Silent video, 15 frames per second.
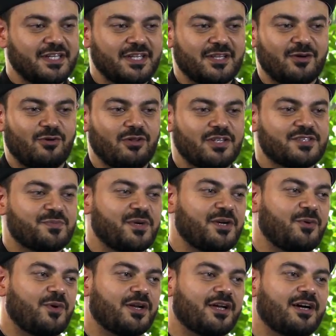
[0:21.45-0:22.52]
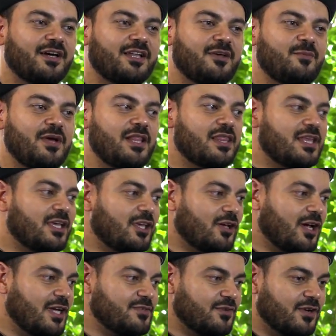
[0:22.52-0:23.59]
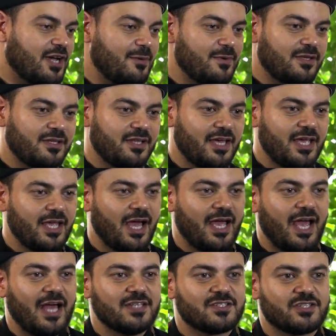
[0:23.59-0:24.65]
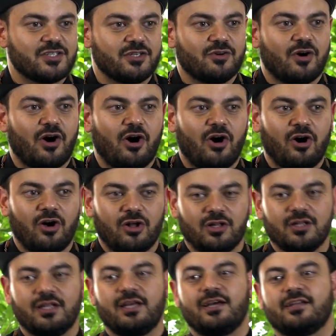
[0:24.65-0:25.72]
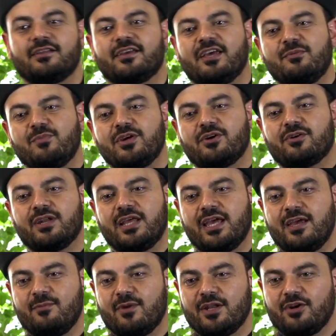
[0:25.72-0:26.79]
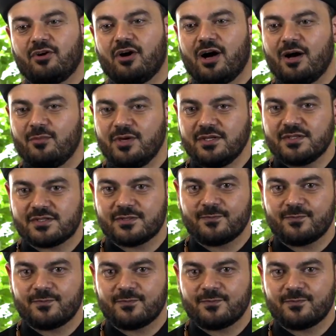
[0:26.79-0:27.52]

and the Holy Spirit, one God. Amen. Thank you guys for coming today. I asked you all to give me your name and your hobbies,